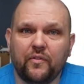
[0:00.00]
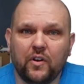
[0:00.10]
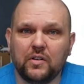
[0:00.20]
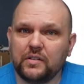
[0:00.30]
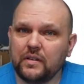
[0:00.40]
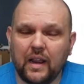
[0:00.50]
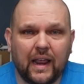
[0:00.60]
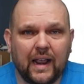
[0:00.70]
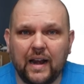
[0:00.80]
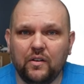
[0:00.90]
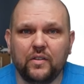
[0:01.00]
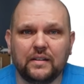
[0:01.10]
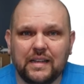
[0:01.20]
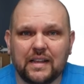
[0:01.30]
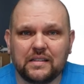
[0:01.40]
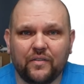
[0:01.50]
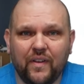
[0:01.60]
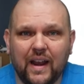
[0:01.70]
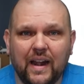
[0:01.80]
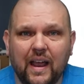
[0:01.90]
but first I got to do the test to
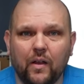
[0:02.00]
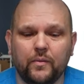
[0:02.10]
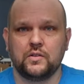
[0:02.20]
find out.